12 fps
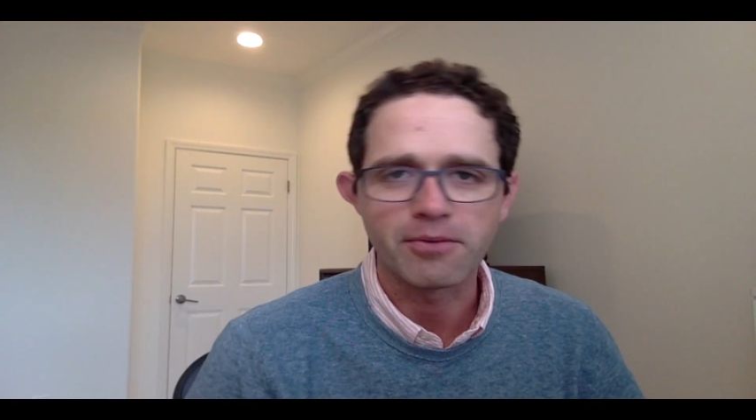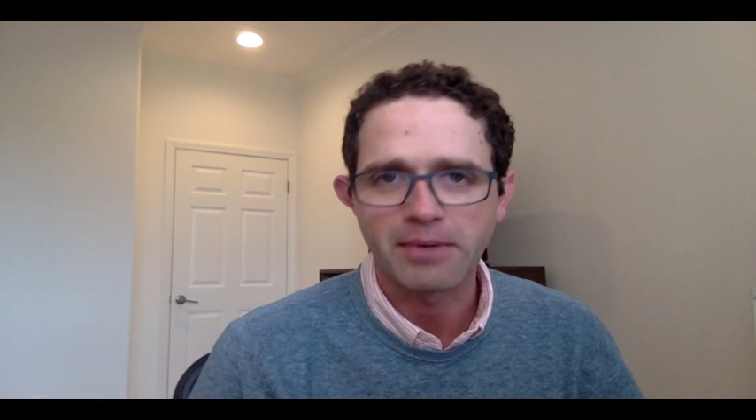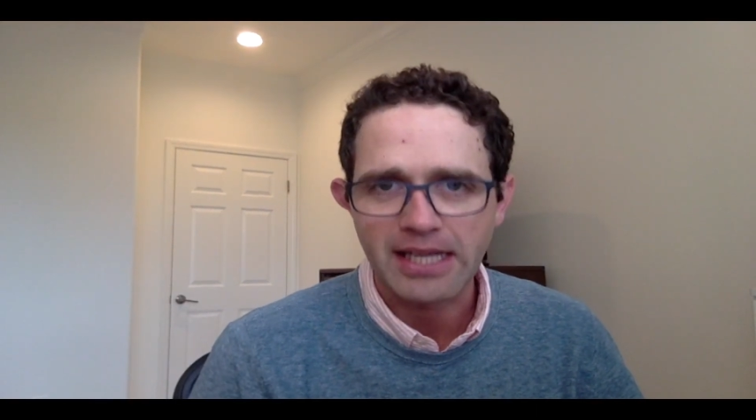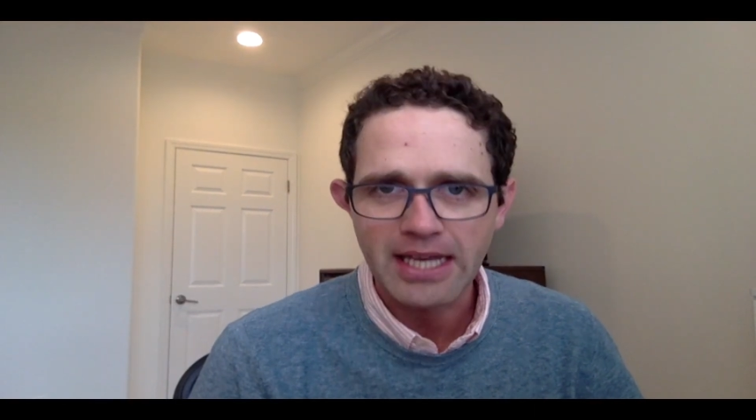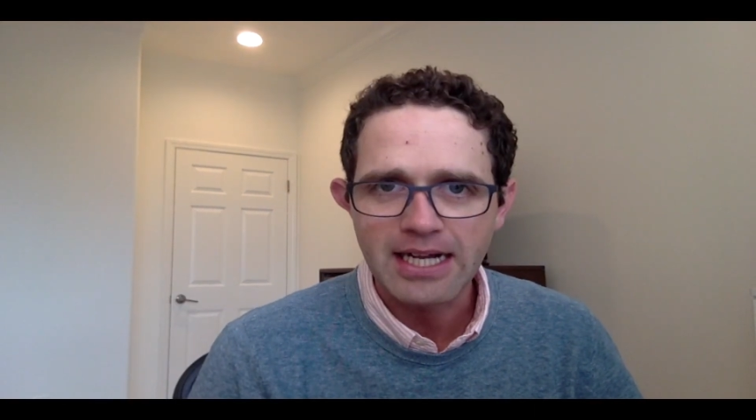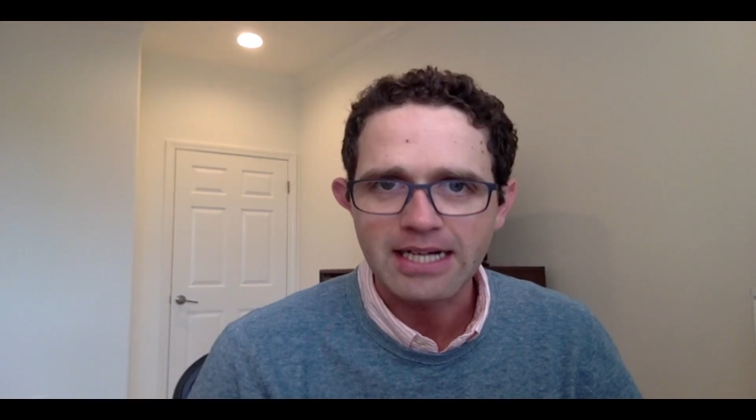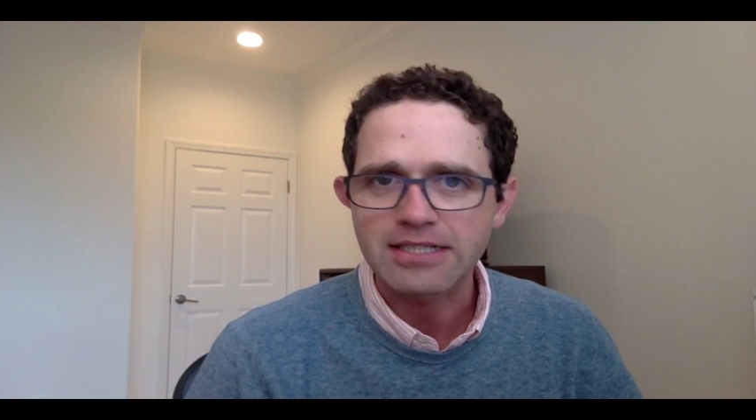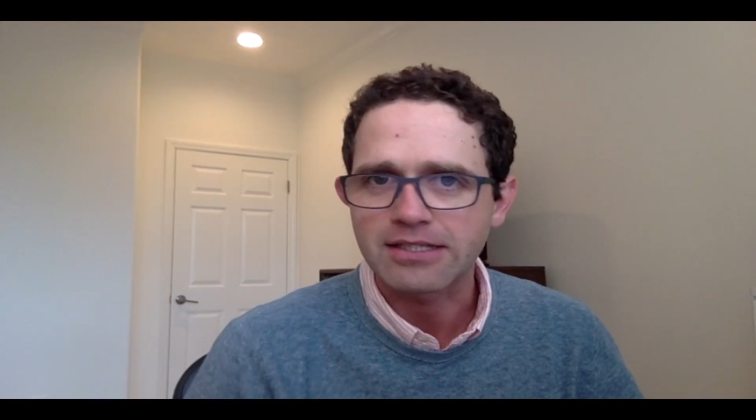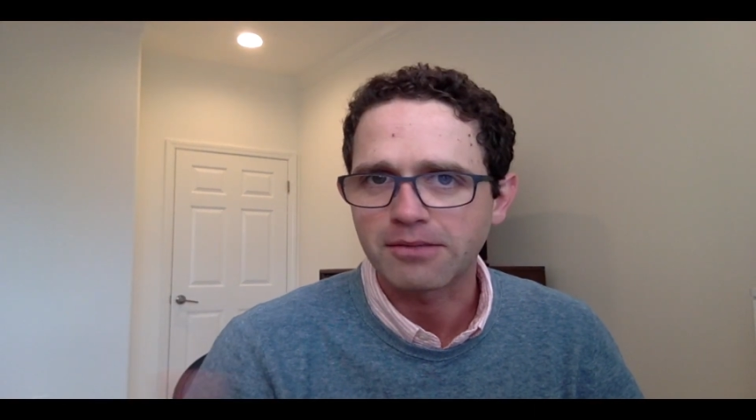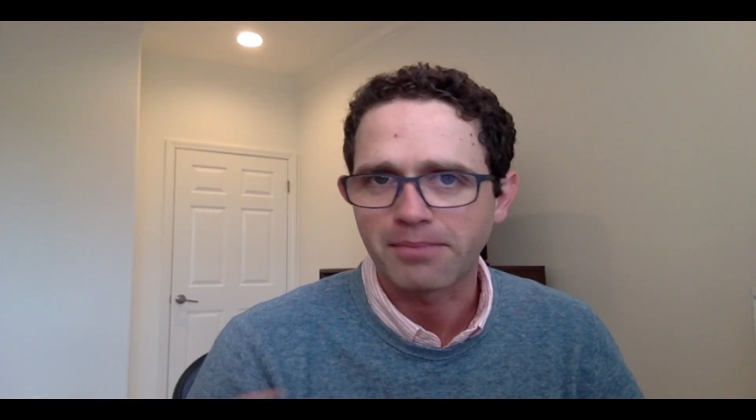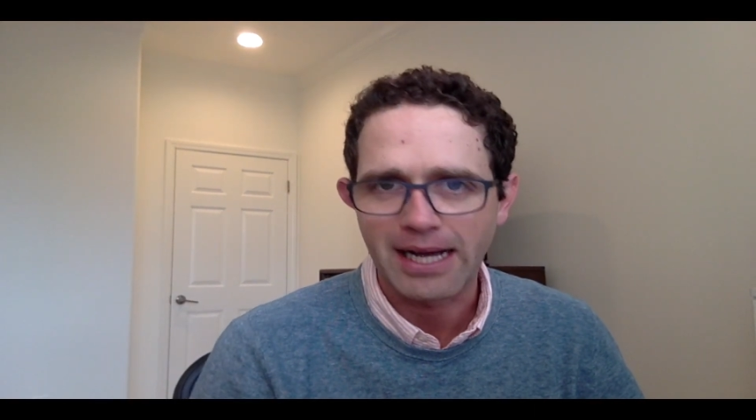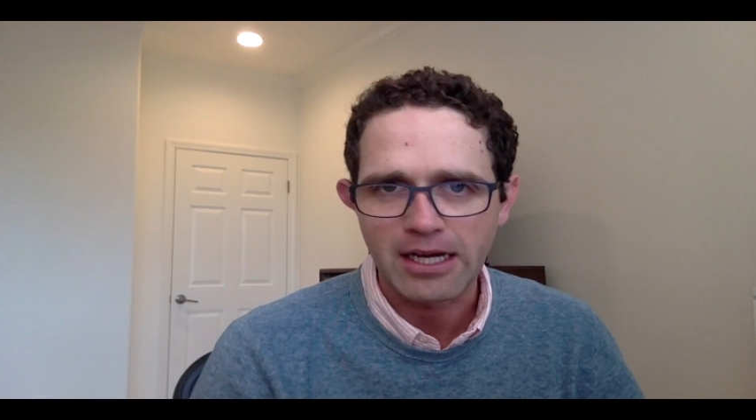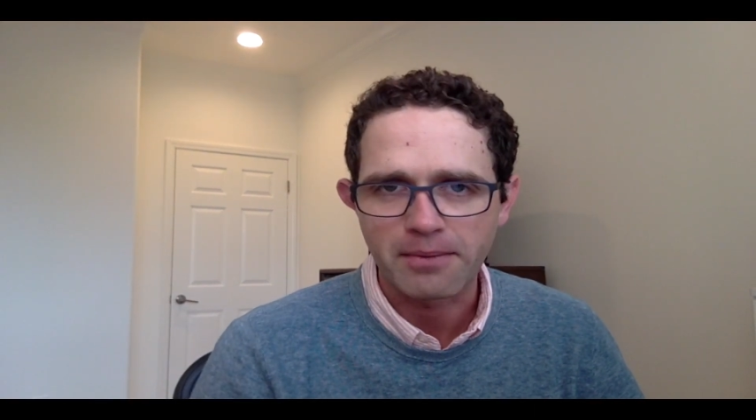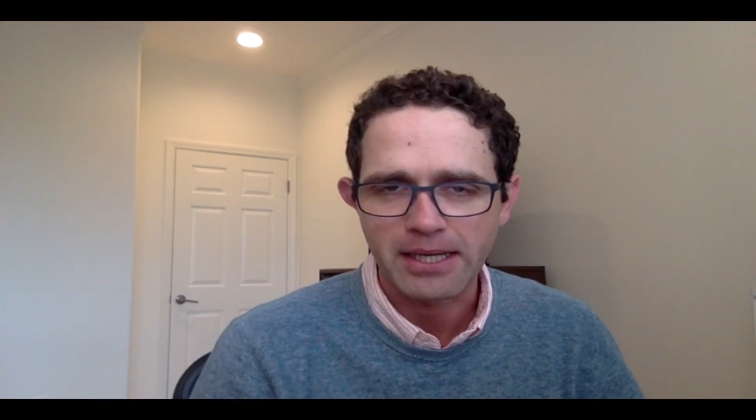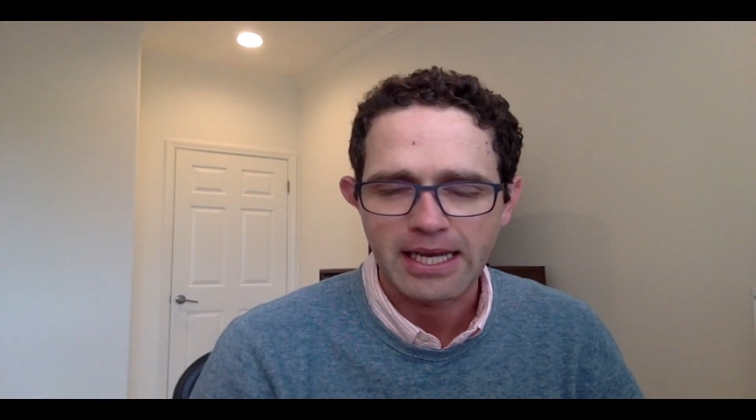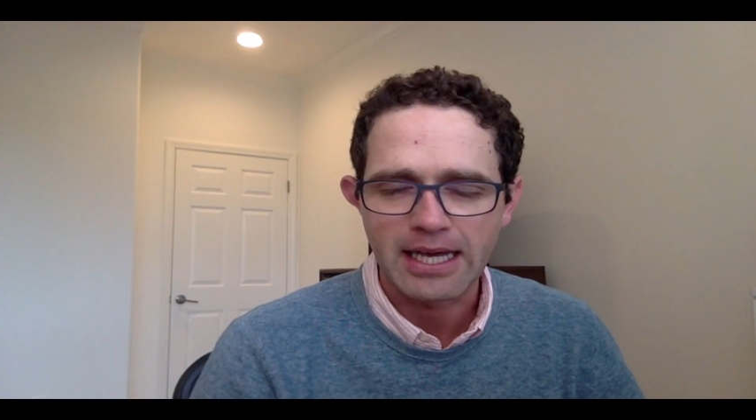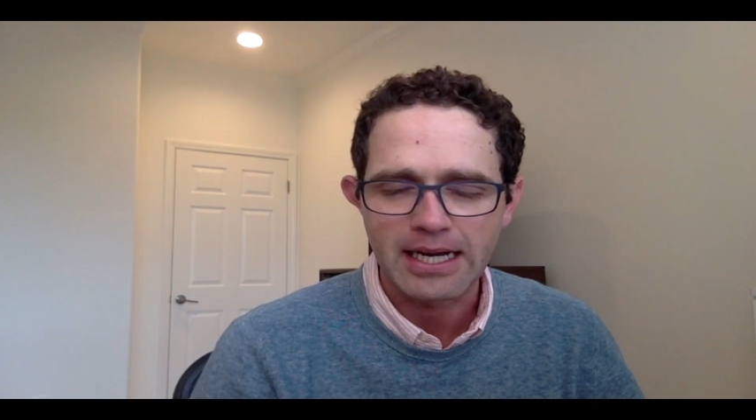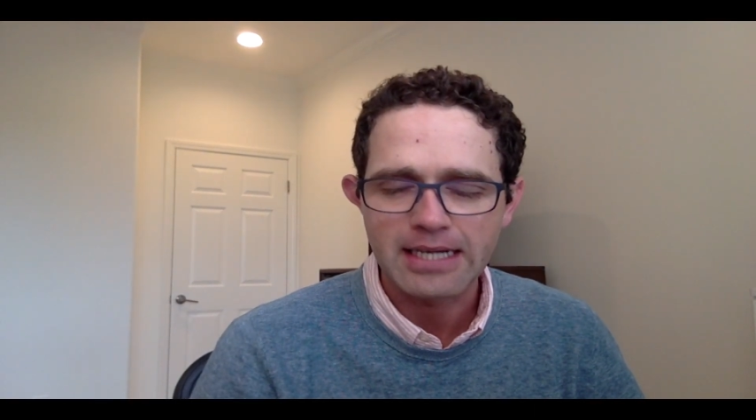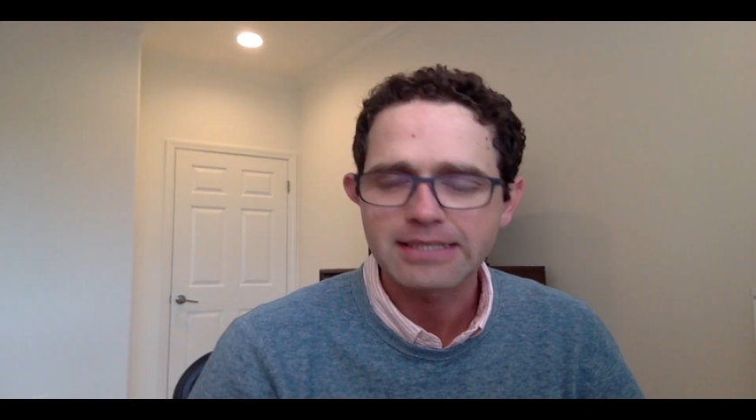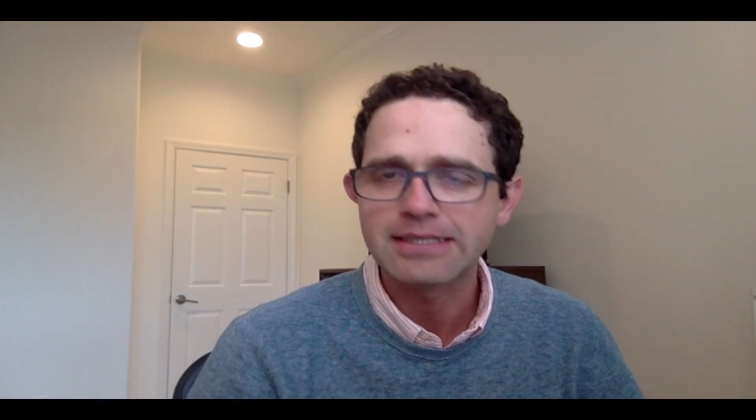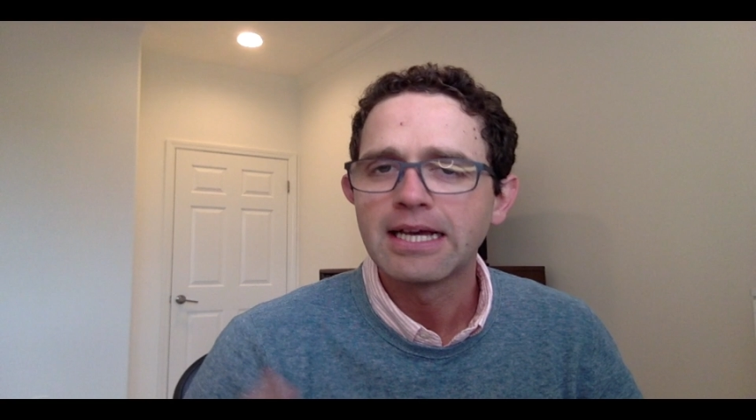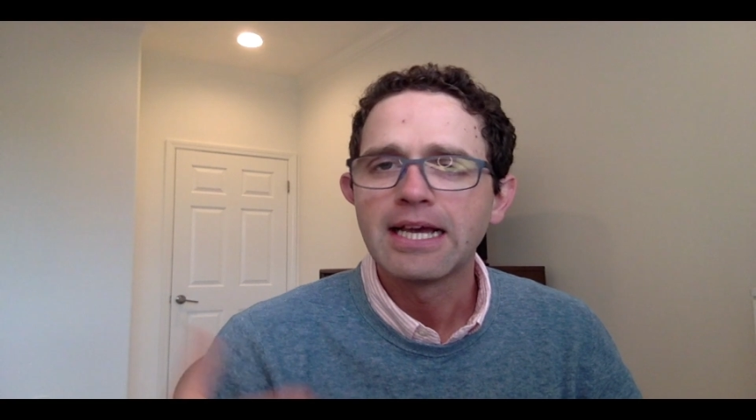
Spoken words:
mechanics, their biomechanics,